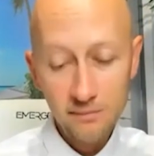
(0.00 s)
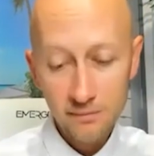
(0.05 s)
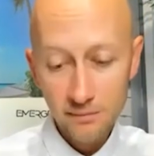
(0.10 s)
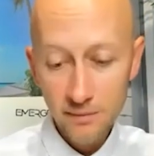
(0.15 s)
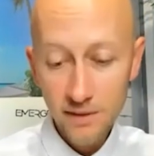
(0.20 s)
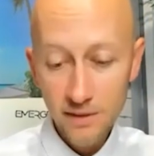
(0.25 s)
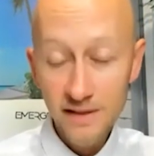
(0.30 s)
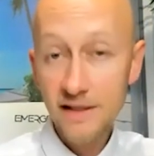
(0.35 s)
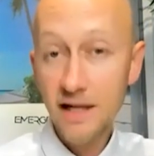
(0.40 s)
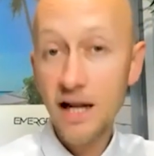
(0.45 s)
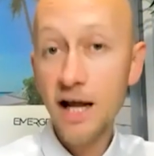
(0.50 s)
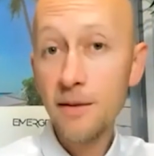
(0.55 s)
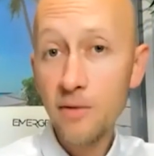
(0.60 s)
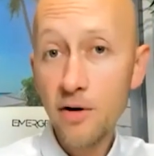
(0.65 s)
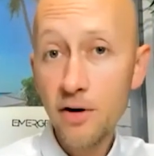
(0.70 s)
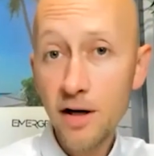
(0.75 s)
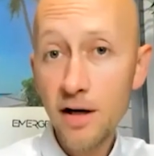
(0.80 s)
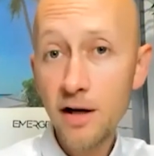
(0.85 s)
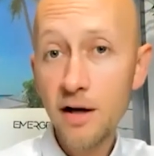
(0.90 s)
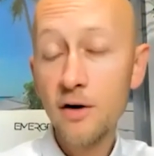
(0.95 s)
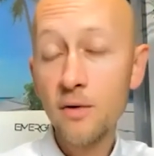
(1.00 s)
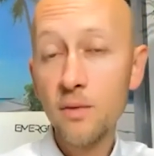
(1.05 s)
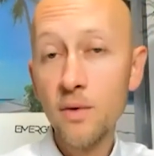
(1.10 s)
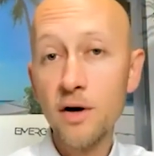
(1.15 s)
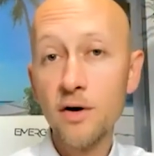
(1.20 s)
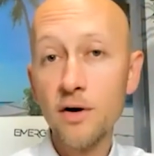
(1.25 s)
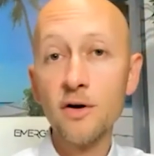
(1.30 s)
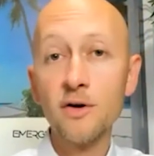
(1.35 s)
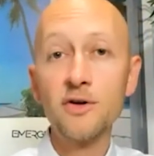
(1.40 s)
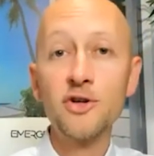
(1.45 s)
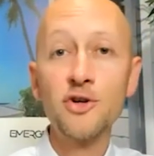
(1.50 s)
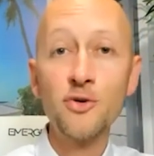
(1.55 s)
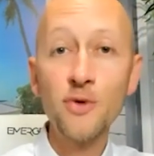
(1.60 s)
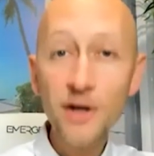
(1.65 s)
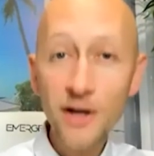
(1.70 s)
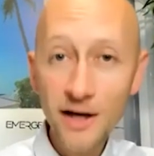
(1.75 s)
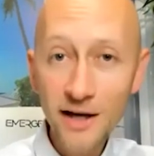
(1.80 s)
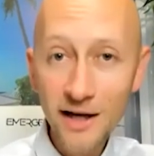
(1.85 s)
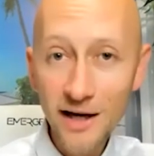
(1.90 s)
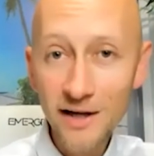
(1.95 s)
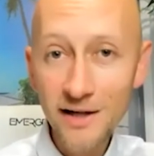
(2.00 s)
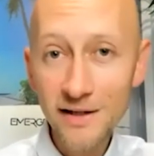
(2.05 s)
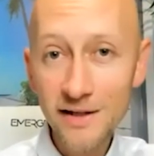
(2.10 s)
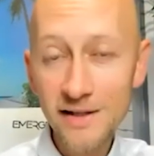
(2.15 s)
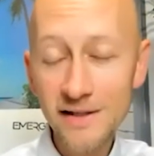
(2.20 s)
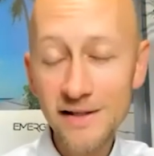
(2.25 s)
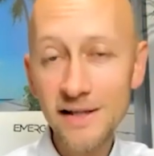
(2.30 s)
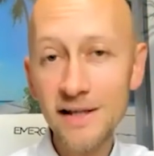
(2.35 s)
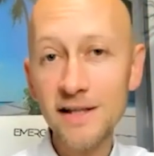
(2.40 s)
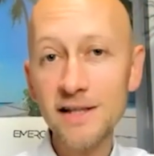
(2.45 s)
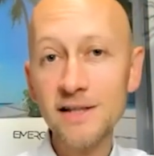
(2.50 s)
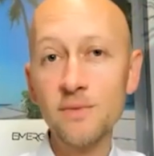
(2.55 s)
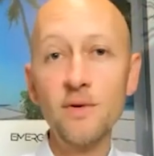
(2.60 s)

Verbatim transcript: Disclaimer here, we are not treating any disease.